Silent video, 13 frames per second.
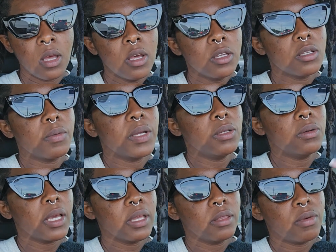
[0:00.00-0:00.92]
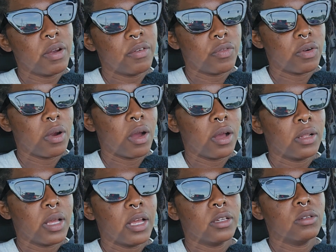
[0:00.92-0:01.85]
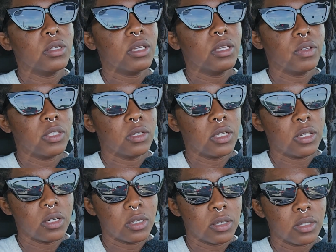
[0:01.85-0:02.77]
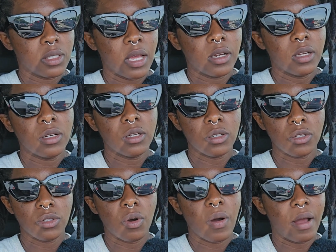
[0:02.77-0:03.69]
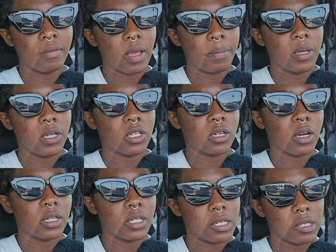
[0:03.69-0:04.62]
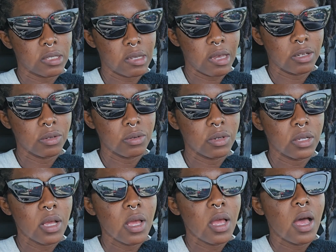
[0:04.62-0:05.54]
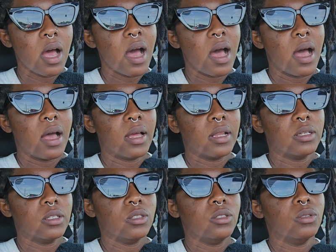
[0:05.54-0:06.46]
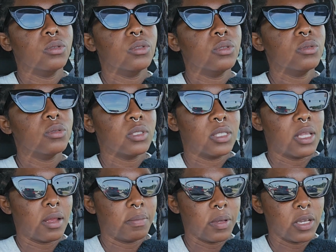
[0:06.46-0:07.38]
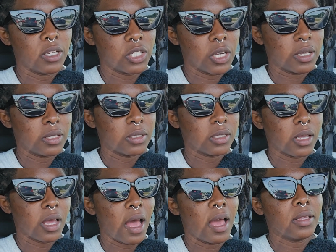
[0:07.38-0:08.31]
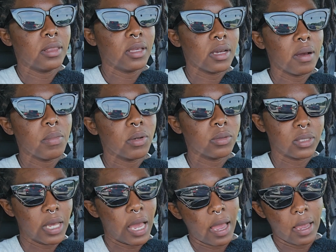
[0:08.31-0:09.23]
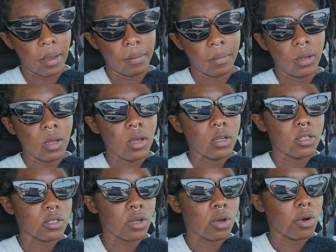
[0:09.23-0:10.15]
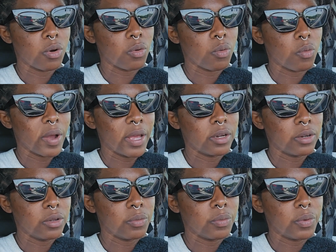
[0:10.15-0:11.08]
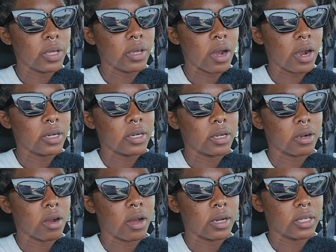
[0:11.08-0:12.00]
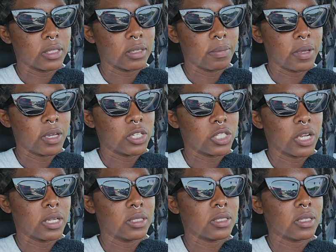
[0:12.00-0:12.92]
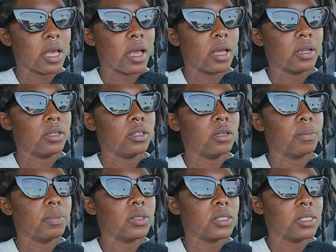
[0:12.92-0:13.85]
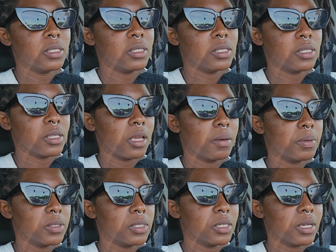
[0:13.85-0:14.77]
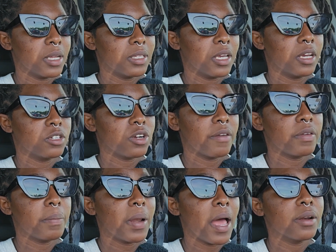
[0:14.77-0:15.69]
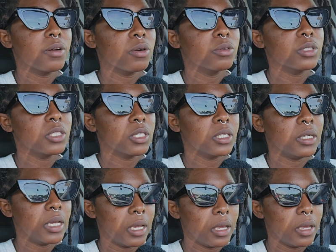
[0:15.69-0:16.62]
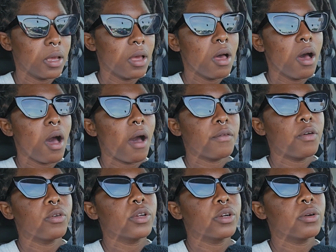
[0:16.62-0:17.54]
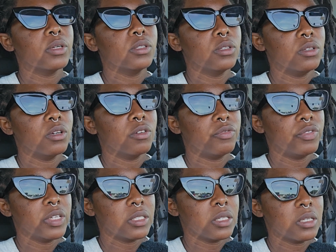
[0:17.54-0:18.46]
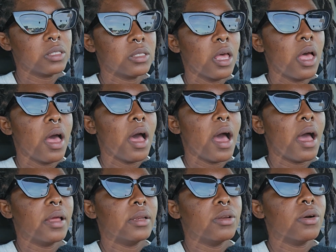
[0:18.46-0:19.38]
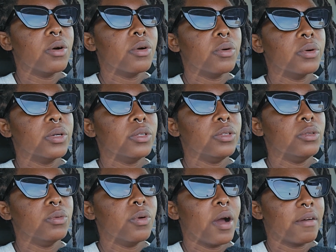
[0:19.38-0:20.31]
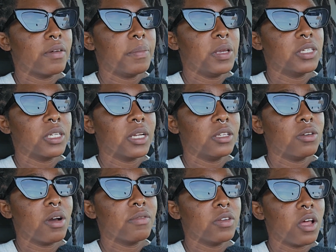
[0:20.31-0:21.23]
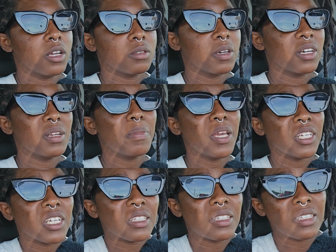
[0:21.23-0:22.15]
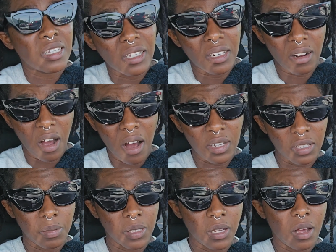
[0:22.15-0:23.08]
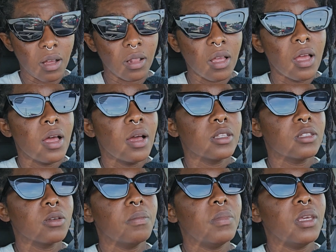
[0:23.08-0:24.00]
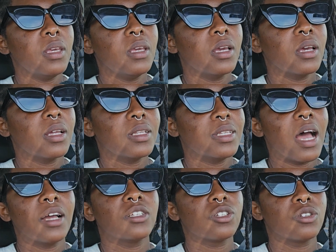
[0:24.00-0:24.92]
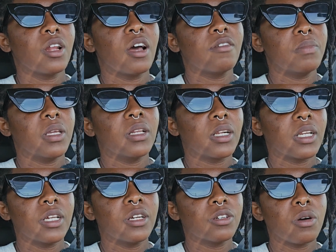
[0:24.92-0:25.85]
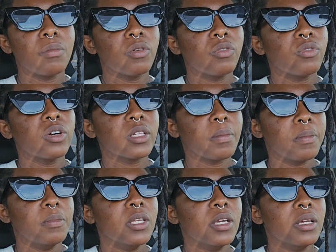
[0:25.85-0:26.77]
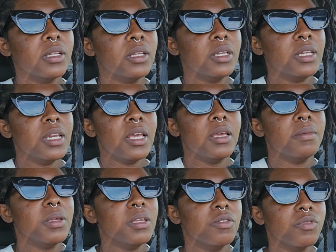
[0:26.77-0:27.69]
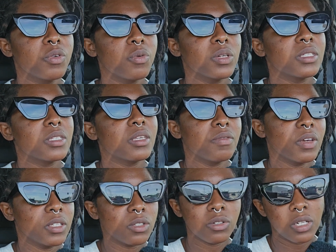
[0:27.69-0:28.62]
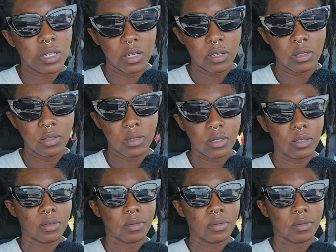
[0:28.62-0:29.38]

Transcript: So when you get the referral and you give it to the nurse, and the nurse now have that patient on their schedule, and you lose that patient, I think about time. So when we are there calling the patients, and you put in this and you put in that, and you try to plan out your day of how you're going to do your visits, and now you have a patient that you have lost because the patient's still in the hospital, to me that should have been cleared up before the name even was given to the nurse.